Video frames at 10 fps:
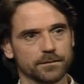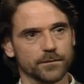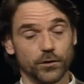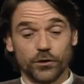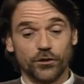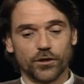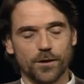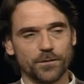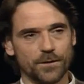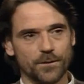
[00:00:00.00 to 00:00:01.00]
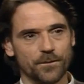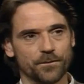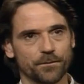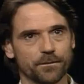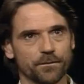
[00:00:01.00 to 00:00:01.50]
So she stopped.
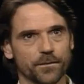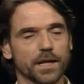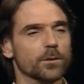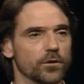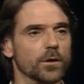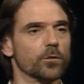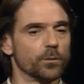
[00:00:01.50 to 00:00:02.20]
And it was